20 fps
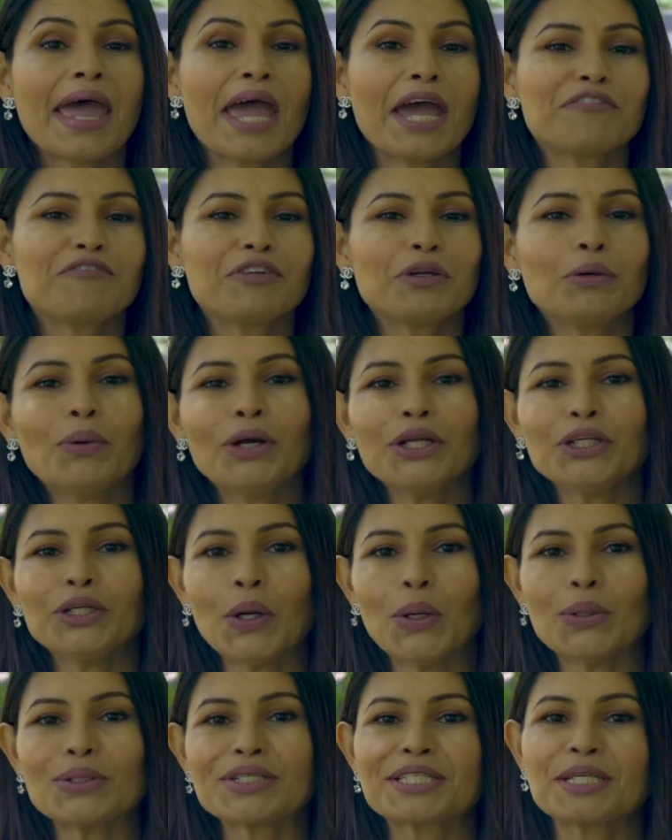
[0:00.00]
Everyone
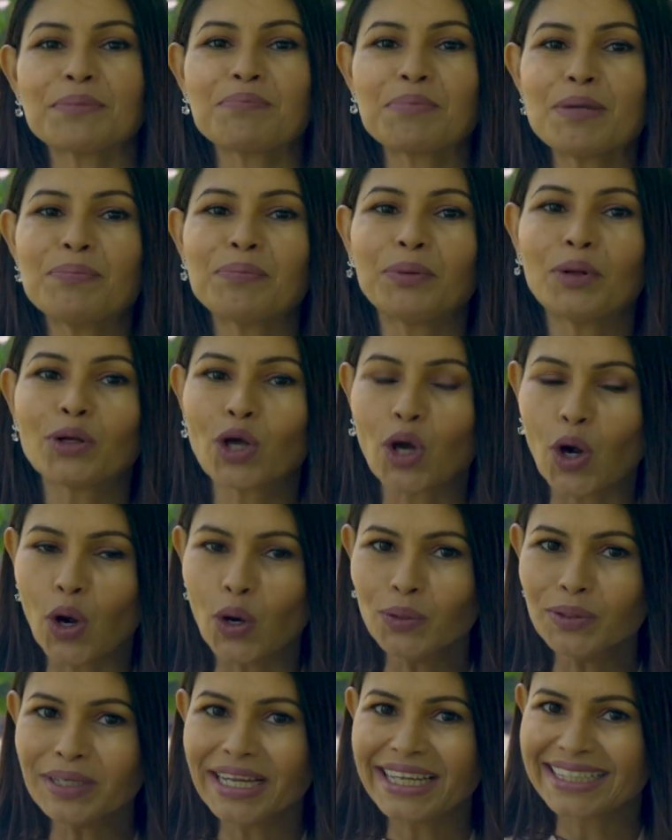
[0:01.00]
knows the people
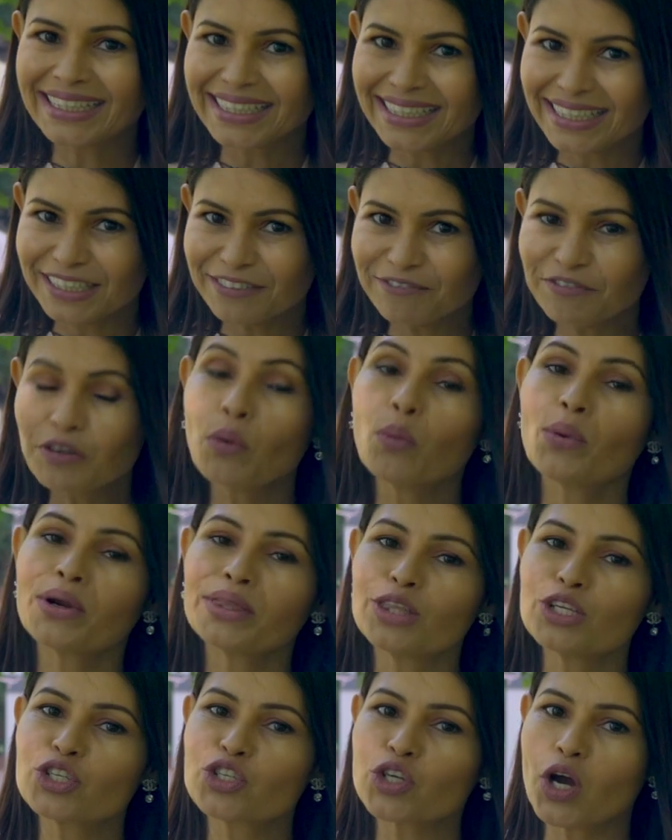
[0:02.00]
go and live where
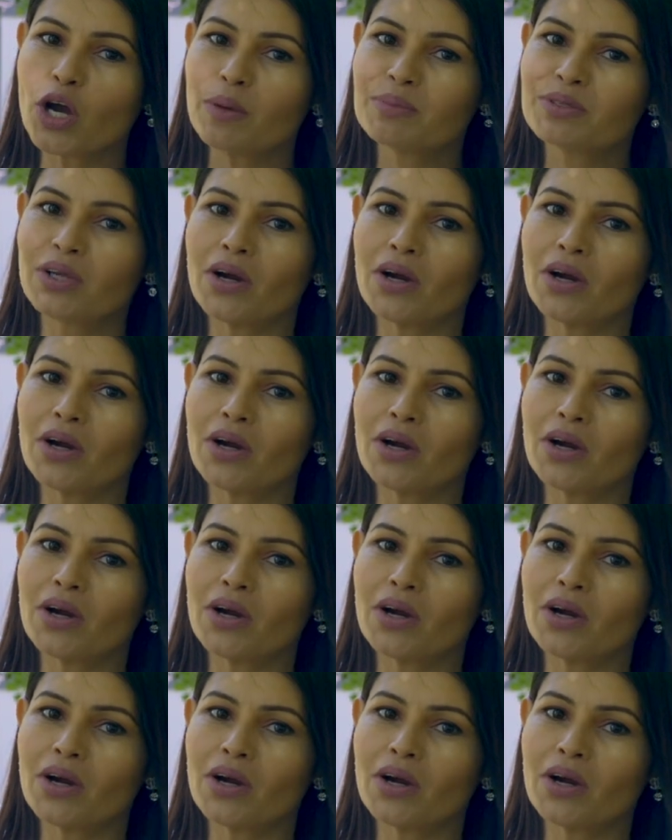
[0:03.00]
the jobs